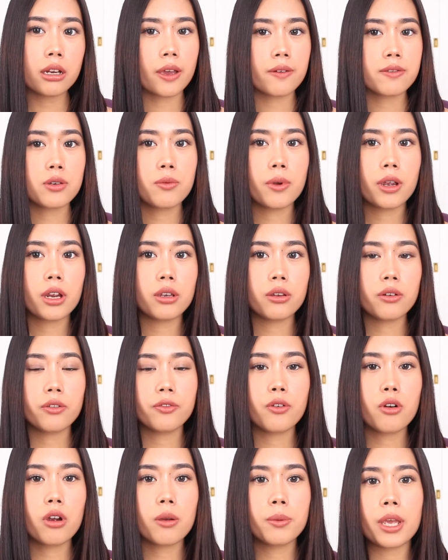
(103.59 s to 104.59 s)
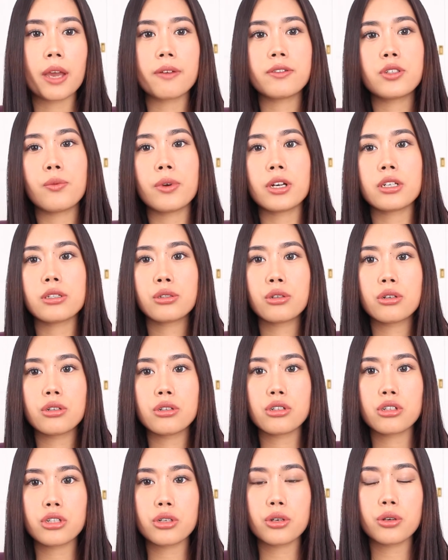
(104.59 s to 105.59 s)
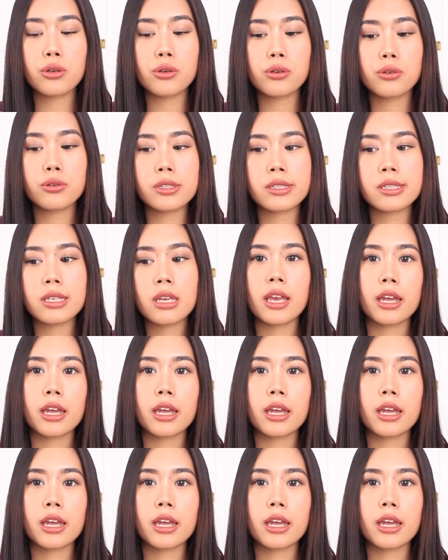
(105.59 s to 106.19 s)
You have to wear a uniform, you have to wear certain shoes,